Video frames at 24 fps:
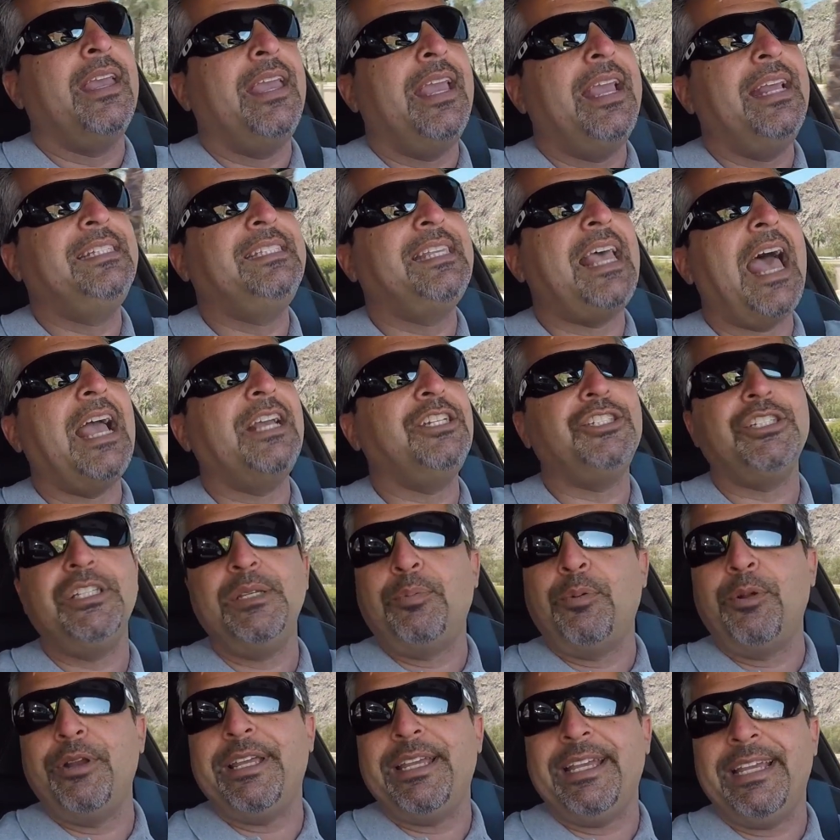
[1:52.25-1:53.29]
It's actually
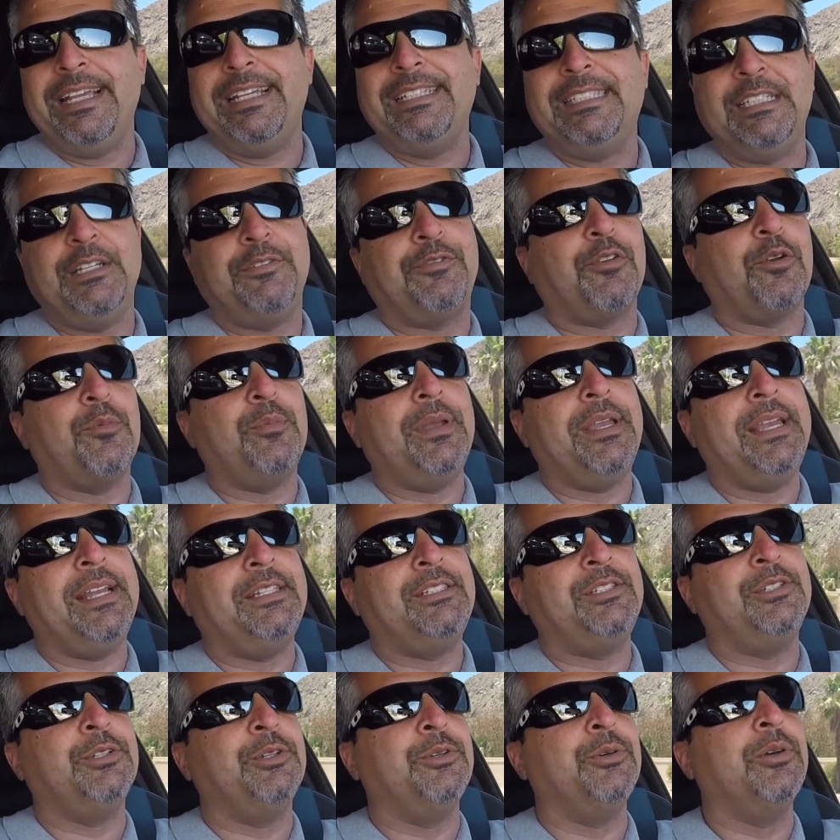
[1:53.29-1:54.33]
pretty easy for me
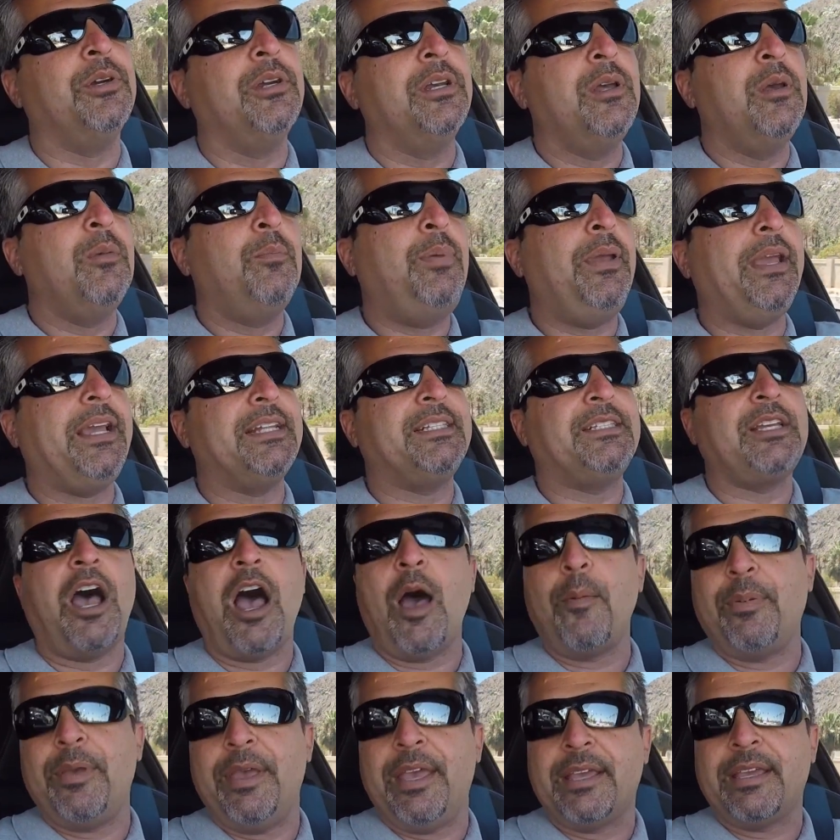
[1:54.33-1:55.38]
to pick a
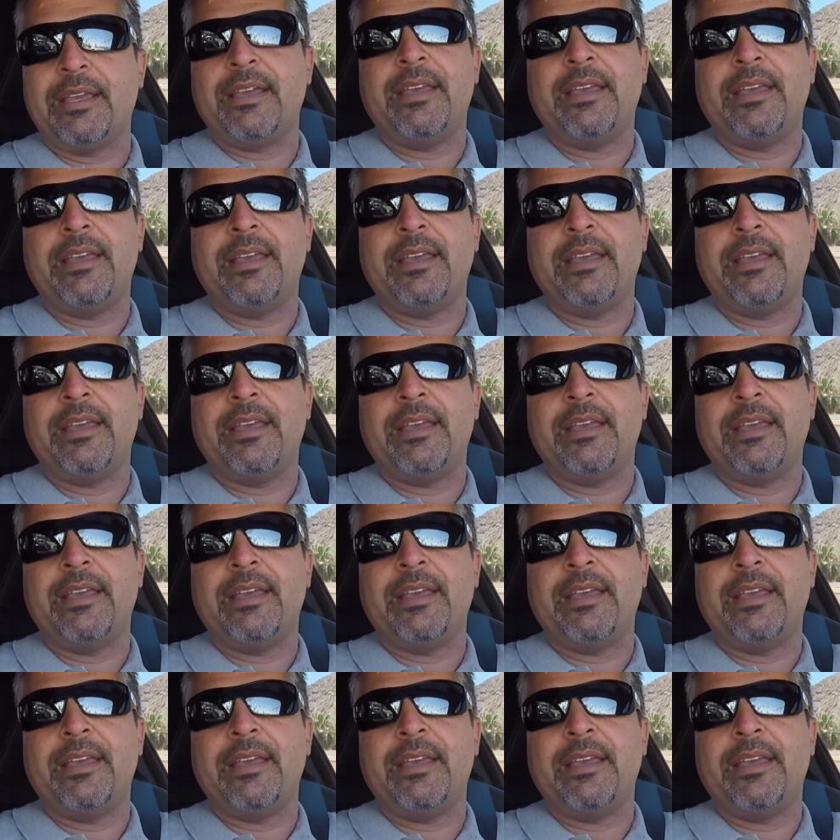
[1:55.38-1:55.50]
topic,